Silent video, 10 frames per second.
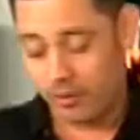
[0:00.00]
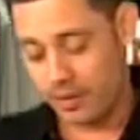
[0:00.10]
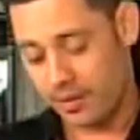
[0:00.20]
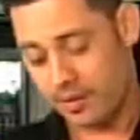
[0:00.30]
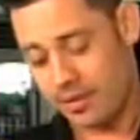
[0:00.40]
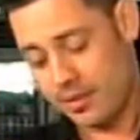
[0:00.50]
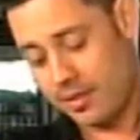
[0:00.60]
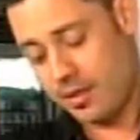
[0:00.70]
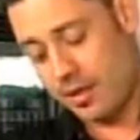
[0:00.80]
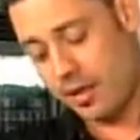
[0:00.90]
Oh, okay.
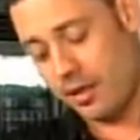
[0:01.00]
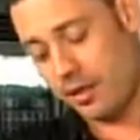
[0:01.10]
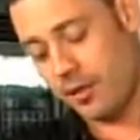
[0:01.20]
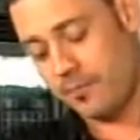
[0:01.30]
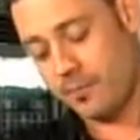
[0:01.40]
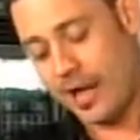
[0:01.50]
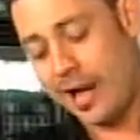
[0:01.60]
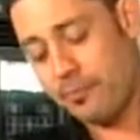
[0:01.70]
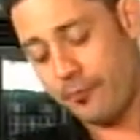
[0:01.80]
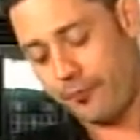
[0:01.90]

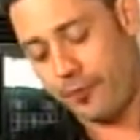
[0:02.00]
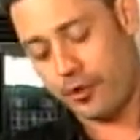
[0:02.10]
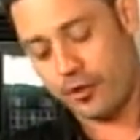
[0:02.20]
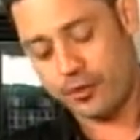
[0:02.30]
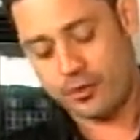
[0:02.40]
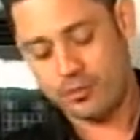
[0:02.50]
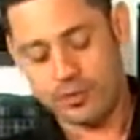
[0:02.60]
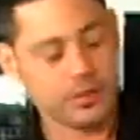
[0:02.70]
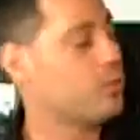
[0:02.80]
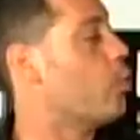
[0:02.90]
I prefer
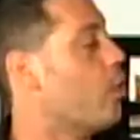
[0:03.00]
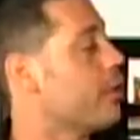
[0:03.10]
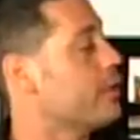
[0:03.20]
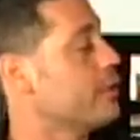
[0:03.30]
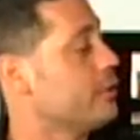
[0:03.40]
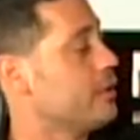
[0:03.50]
tuna in water